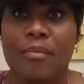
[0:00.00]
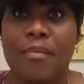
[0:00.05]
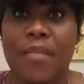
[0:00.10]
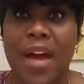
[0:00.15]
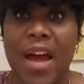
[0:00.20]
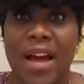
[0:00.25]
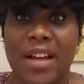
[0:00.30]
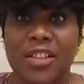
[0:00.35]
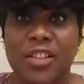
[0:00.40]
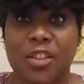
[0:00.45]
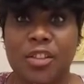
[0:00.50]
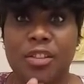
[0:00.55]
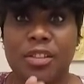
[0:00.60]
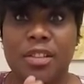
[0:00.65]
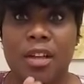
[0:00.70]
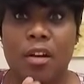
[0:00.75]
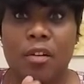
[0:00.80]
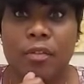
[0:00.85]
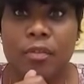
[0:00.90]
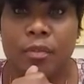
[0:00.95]
ask
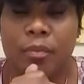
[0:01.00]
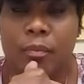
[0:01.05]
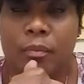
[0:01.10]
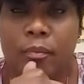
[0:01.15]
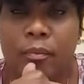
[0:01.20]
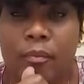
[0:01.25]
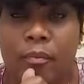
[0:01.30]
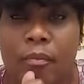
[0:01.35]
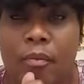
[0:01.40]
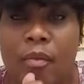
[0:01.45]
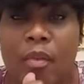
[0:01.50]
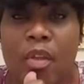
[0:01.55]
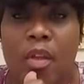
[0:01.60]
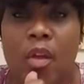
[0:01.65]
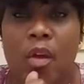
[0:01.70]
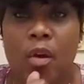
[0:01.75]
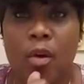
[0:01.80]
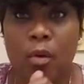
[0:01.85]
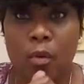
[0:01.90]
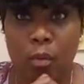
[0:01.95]
yourself,
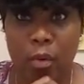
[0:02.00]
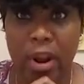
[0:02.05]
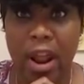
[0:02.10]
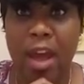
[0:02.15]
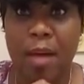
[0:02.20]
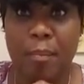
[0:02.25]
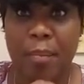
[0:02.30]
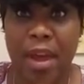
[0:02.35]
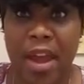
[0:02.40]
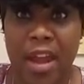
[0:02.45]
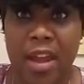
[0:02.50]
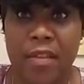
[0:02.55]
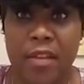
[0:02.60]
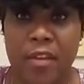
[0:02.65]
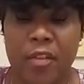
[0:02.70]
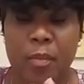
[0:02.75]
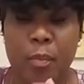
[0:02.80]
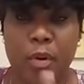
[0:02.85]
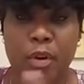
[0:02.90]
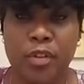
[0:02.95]
would I pay
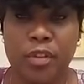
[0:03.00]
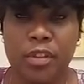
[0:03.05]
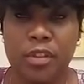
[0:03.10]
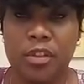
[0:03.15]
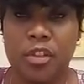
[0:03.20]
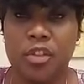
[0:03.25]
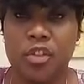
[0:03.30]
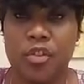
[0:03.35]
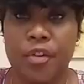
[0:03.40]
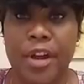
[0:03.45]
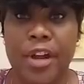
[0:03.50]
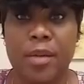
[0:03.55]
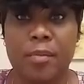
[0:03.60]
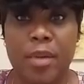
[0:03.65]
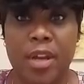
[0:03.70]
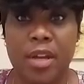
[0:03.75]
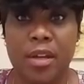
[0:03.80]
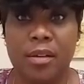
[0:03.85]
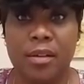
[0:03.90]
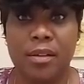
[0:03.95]
this person to train
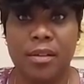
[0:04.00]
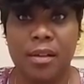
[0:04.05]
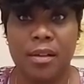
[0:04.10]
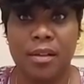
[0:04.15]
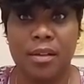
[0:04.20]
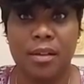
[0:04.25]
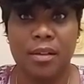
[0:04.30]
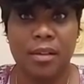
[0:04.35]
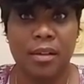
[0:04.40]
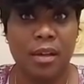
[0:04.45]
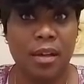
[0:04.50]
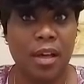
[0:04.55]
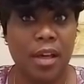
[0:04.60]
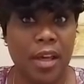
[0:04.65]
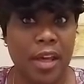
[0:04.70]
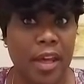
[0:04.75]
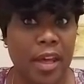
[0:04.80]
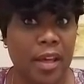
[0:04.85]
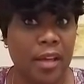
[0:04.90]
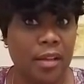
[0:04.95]
me
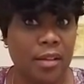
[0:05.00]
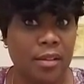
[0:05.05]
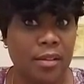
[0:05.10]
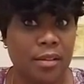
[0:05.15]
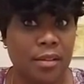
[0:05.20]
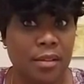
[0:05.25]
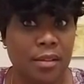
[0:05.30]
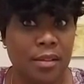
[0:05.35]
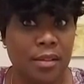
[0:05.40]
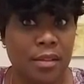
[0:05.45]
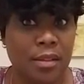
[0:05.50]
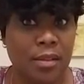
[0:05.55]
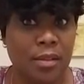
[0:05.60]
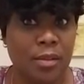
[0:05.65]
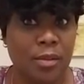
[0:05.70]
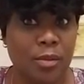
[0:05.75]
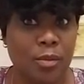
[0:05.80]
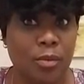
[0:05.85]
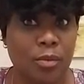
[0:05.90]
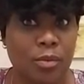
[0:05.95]
again?
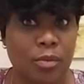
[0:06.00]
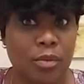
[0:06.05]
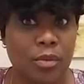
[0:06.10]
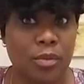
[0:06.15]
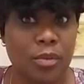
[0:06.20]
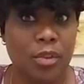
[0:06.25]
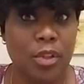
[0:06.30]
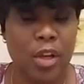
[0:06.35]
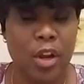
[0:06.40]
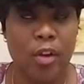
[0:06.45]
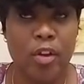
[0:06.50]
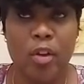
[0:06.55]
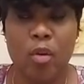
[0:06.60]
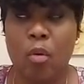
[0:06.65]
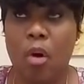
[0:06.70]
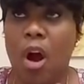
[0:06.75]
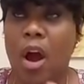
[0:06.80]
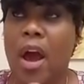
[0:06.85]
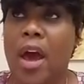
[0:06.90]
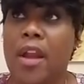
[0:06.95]
You know, you
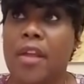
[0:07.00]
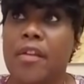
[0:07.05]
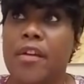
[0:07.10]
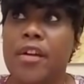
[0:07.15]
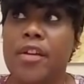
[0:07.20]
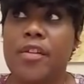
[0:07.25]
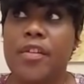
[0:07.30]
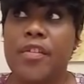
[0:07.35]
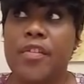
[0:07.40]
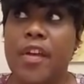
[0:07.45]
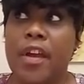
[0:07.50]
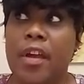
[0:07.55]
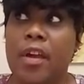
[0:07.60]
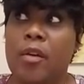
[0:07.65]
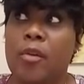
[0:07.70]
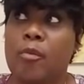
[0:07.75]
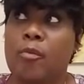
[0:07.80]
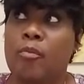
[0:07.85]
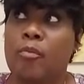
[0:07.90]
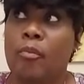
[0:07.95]
walk out of there and you say,
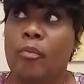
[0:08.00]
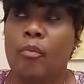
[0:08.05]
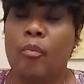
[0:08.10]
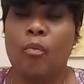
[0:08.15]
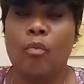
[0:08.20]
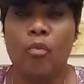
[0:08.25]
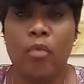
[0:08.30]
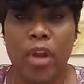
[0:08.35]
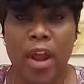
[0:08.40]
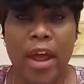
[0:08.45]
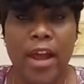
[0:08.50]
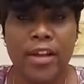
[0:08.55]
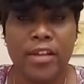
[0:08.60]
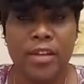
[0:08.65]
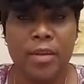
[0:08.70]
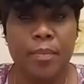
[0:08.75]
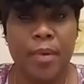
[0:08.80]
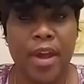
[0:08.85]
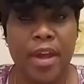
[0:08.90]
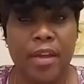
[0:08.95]
would I
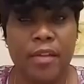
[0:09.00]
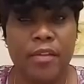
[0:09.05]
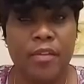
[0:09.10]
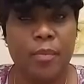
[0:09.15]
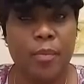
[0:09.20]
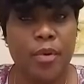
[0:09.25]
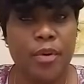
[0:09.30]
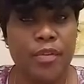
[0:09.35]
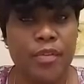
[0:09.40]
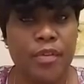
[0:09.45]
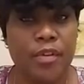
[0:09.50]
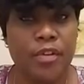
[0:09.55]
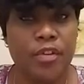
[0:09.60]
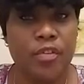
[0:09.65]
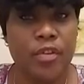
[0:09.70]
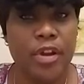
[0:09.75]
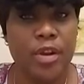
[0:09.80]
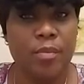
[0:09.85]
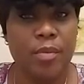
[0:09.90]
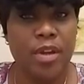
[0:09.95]
actually pay this person to
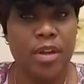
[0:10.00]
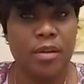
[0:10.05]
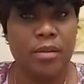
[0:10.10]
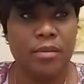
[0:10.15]
train me?